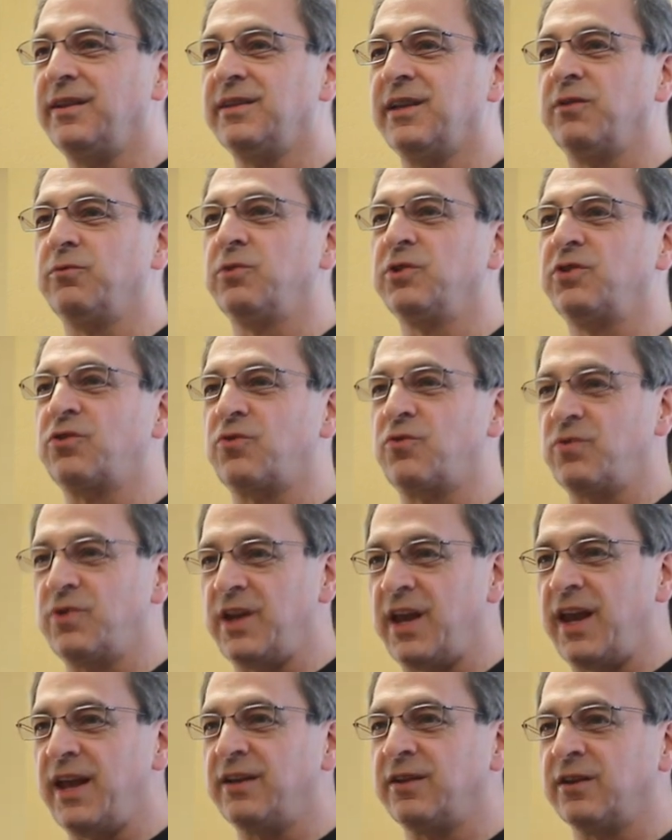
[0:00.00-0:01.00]
that was
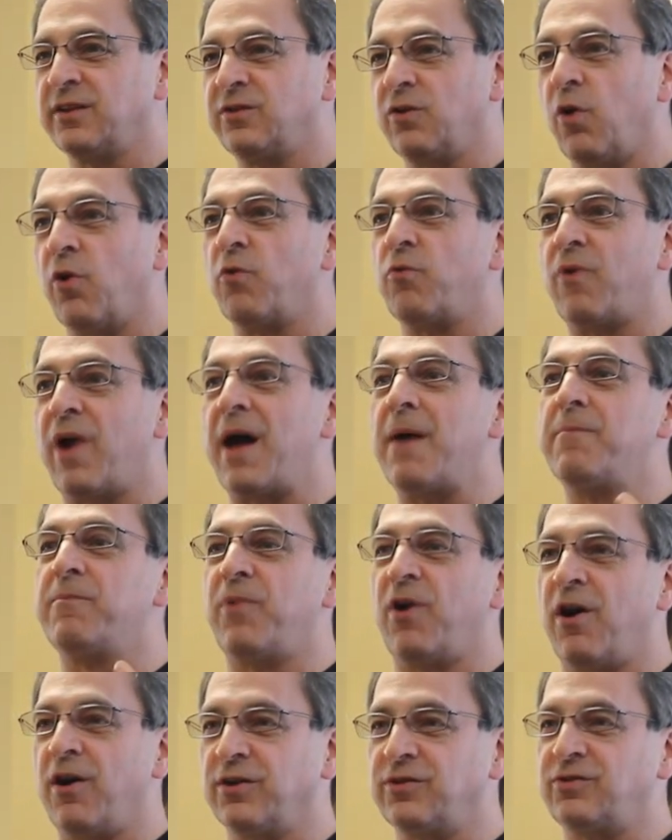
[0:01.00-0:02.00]
created, or RAM
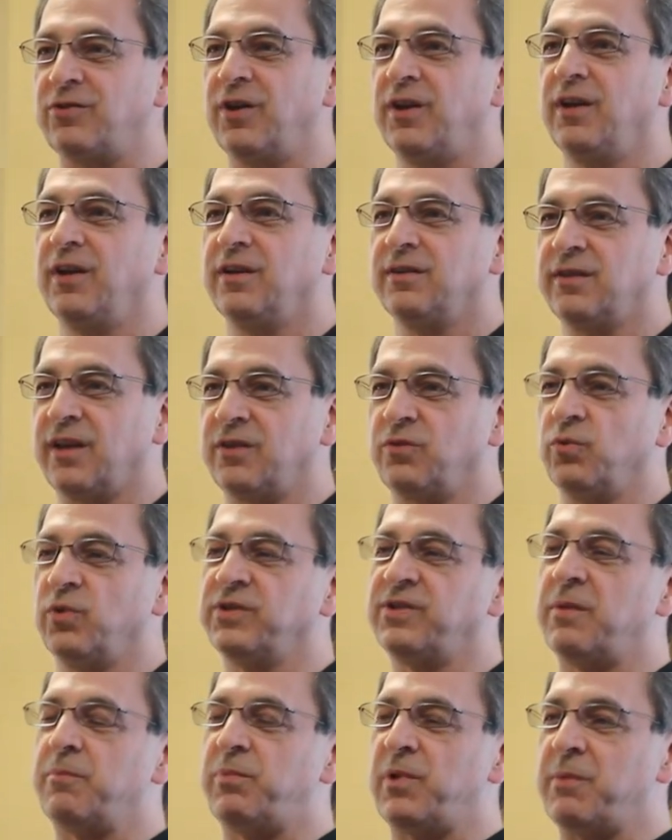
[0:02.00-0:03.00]
box, that
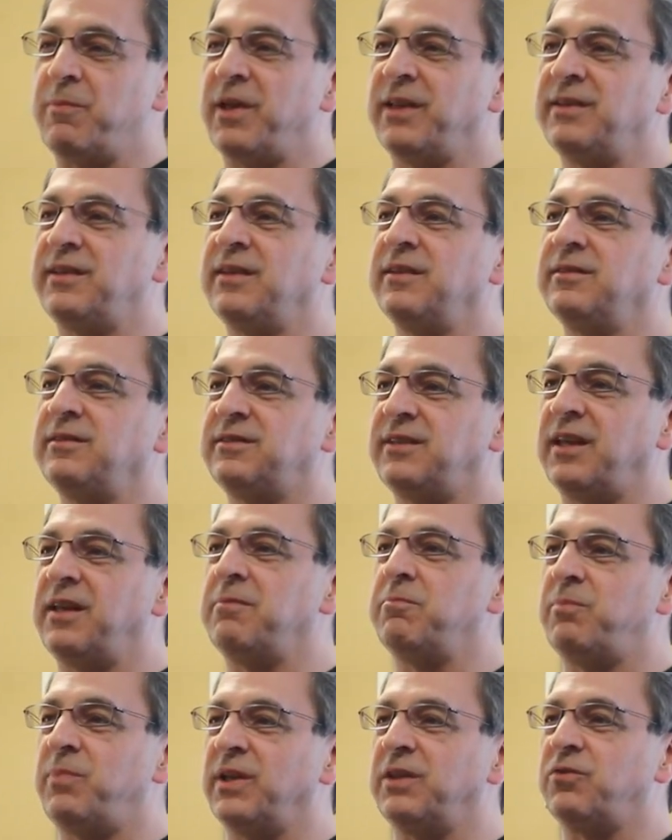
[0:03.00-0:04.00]
was implementing
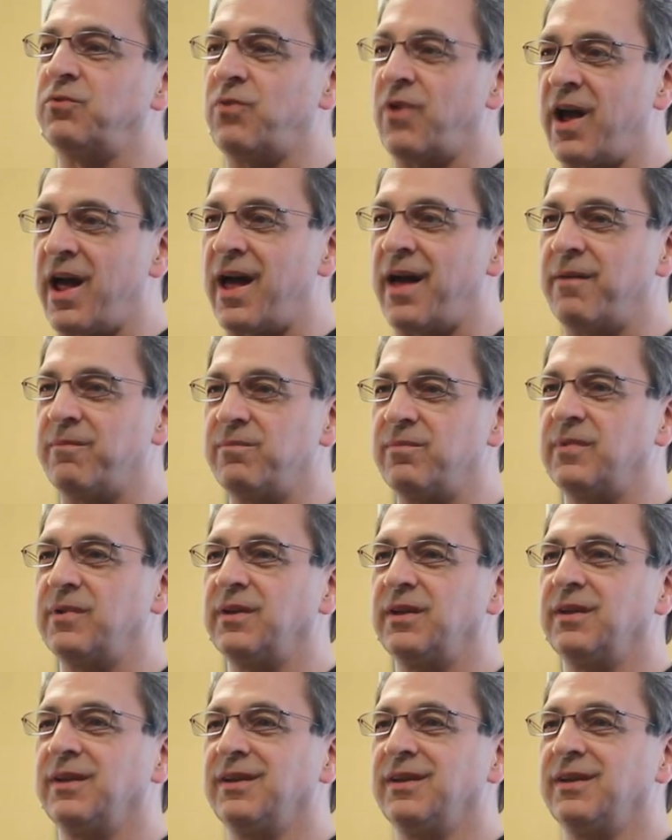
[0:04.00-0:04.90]
10-bit RAM,